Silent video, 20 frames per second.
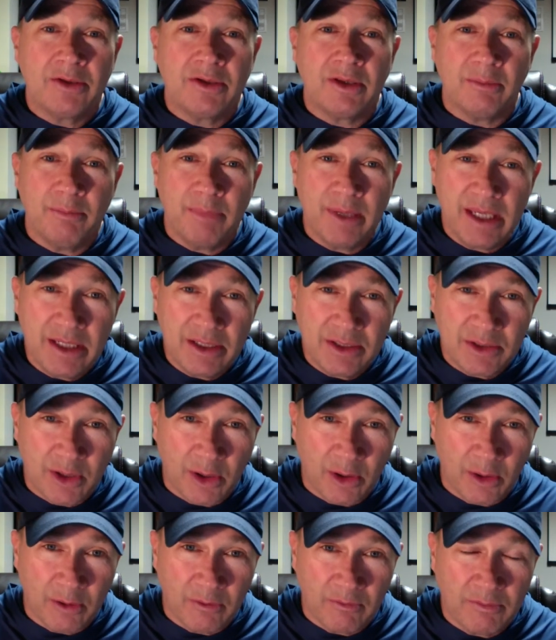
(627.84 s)
to be
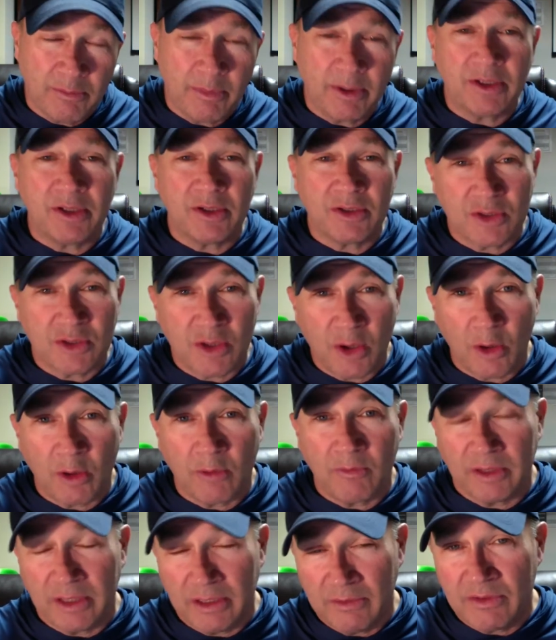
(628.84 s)
served, but to
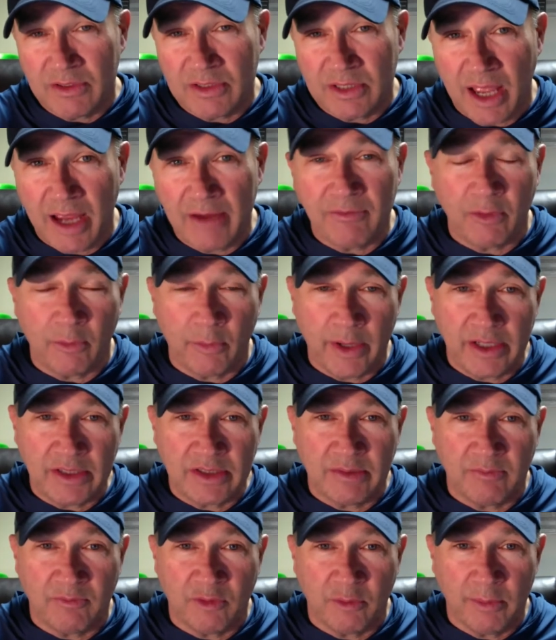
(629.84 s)
serve and give his life a
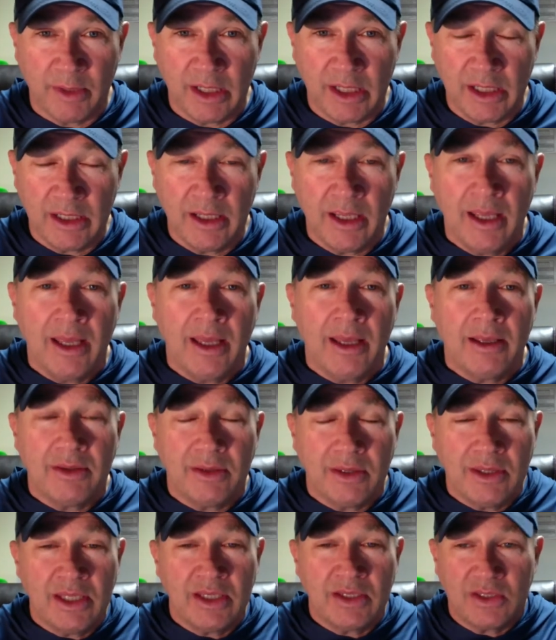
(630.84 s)
ransom for many.
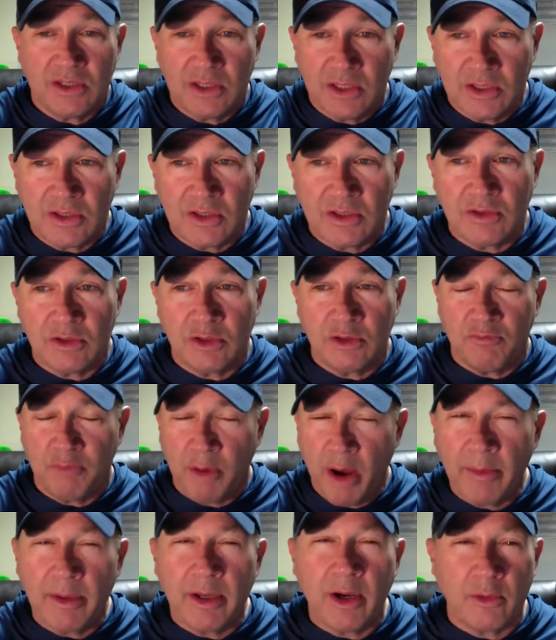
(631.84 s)
This, this, you've
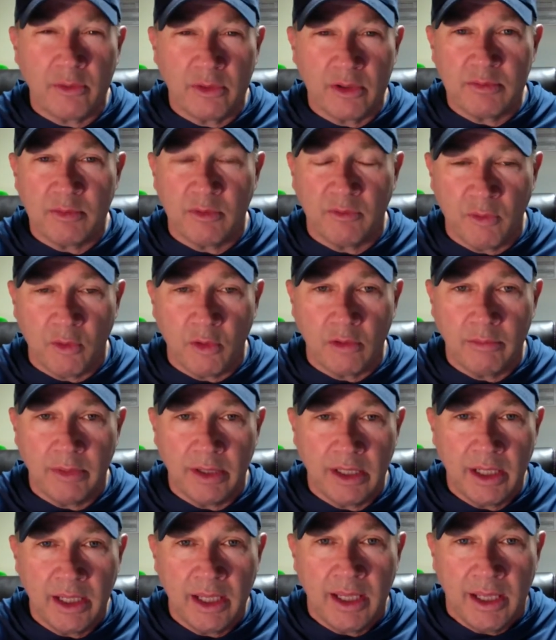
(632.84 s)
probably heard this before,
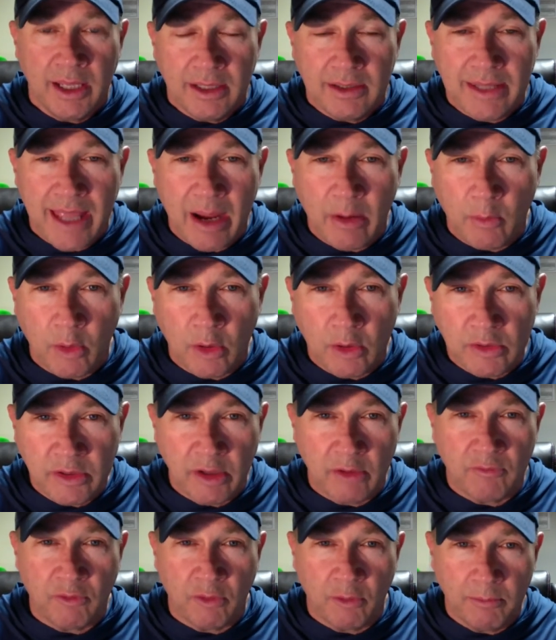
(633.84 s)
but that word
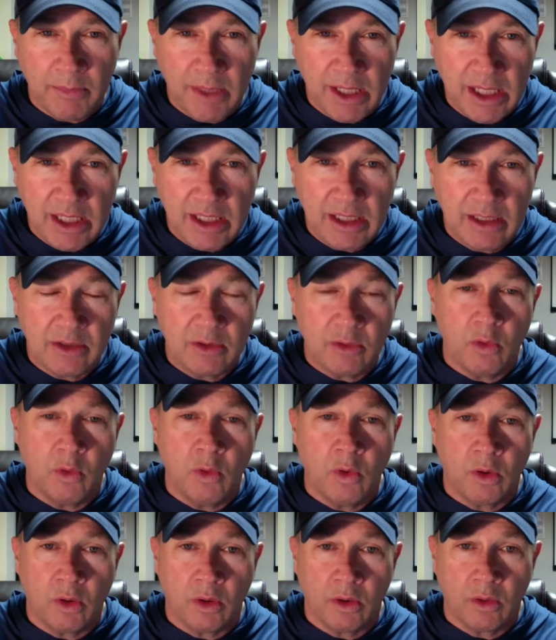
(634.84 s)
there for meek
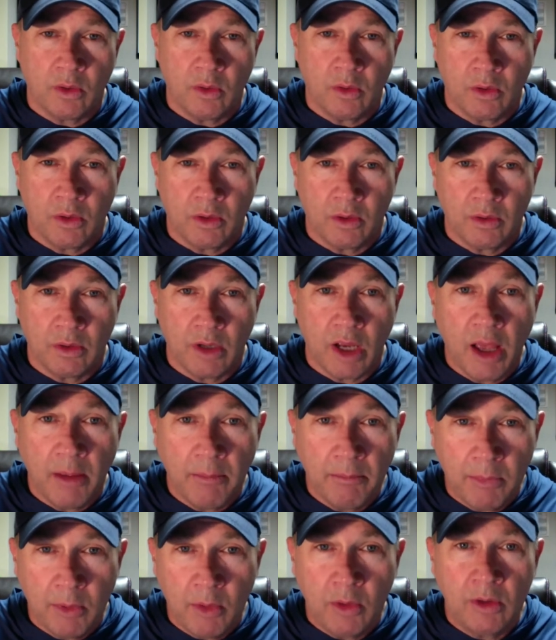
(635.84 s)
or or
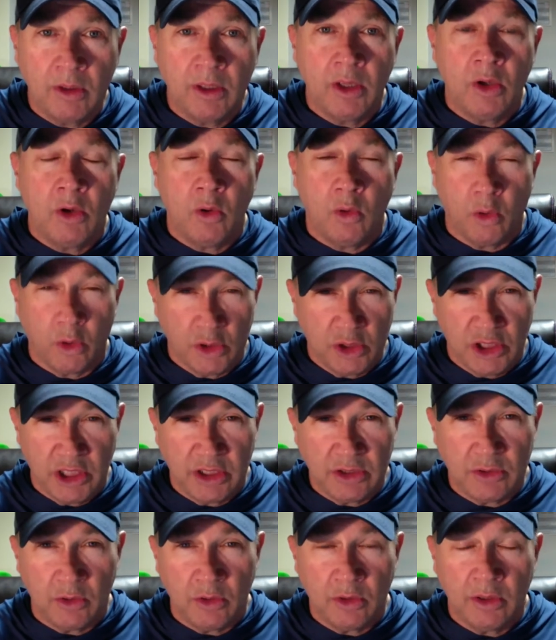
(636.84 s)
humble or
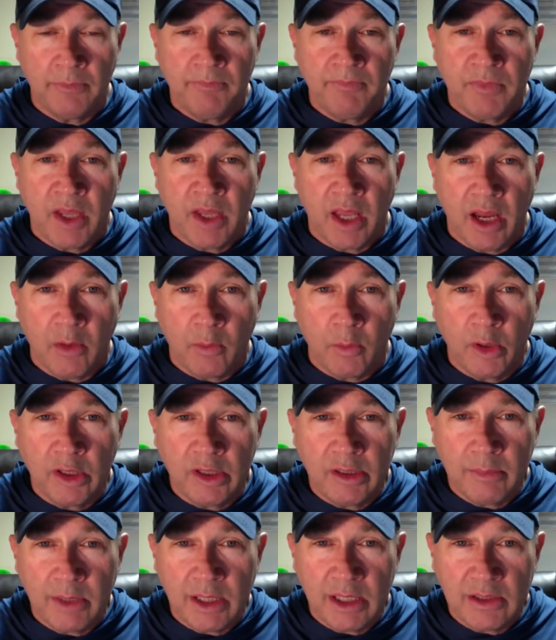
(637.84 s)
gentle, it
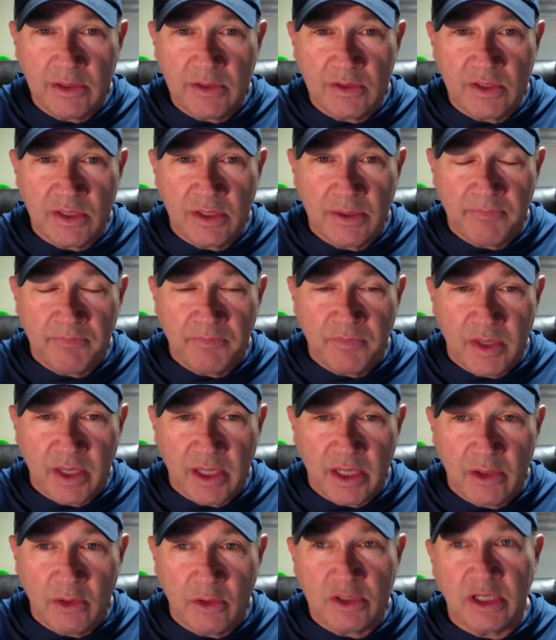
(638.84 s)
really means,
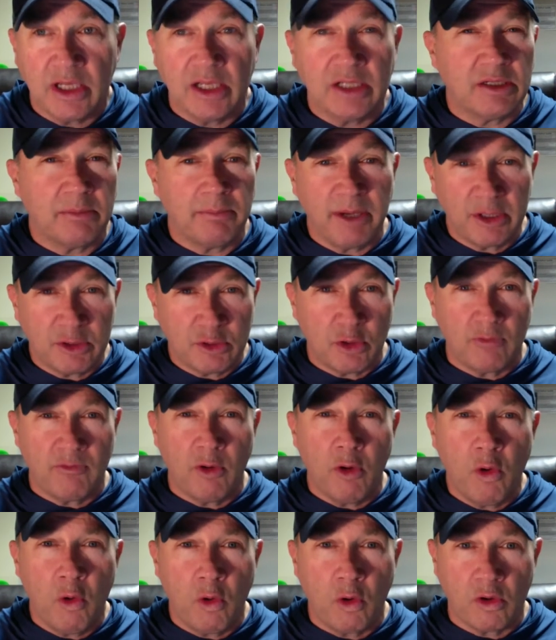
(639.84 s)
you know, it's a, it's a picture of
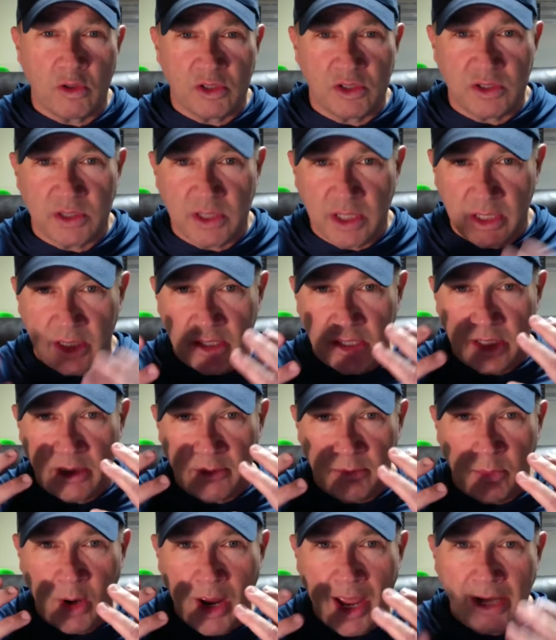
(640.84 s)
a horse in a, in
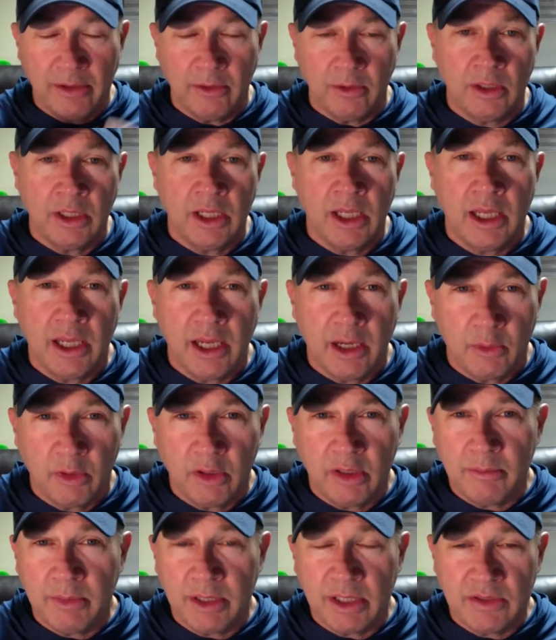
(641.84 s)
a bridle. It
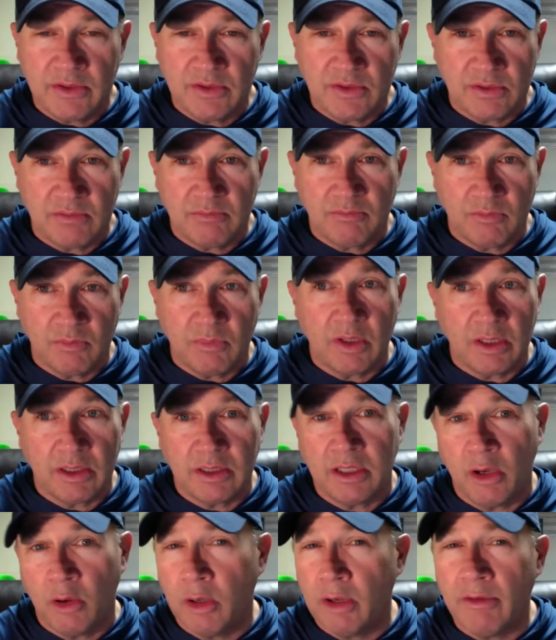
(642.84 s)
really means,
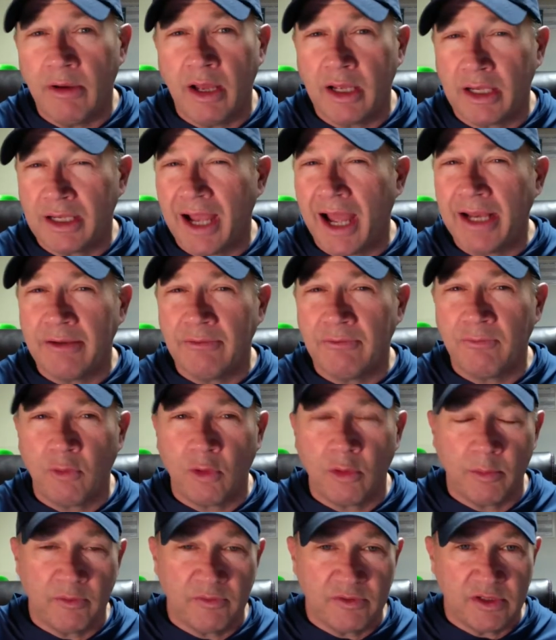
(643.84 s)
you know, a, a kind of
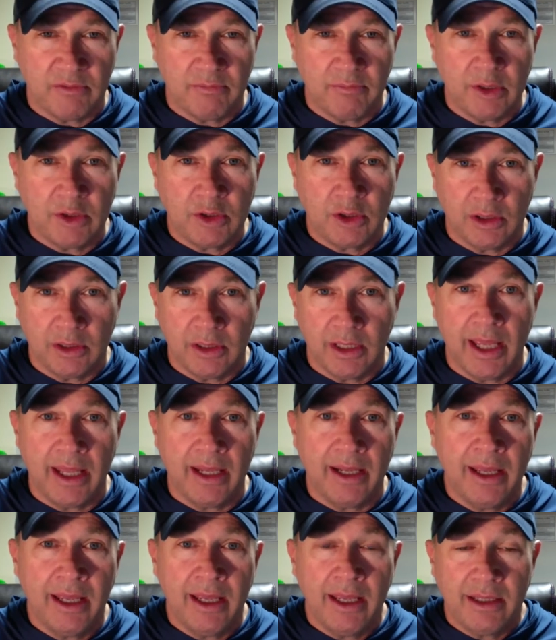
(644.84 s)
form of submission
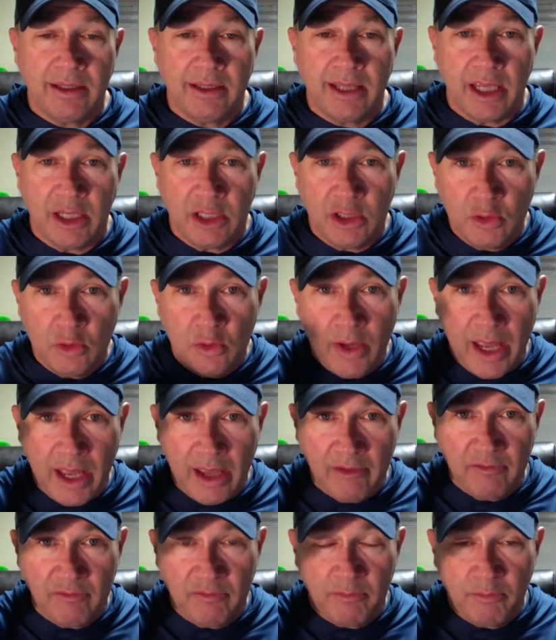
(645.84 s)
that that you
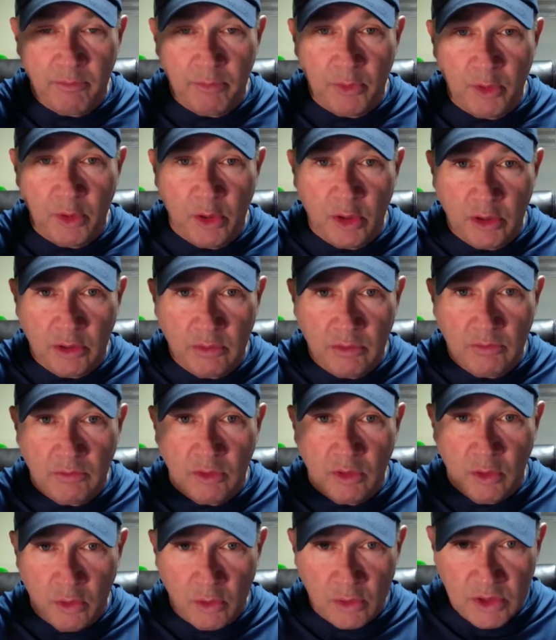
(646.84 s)
have put
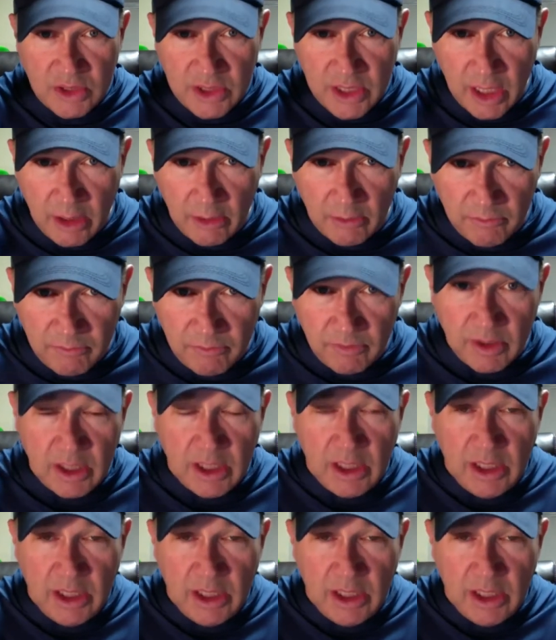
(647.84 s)
yourself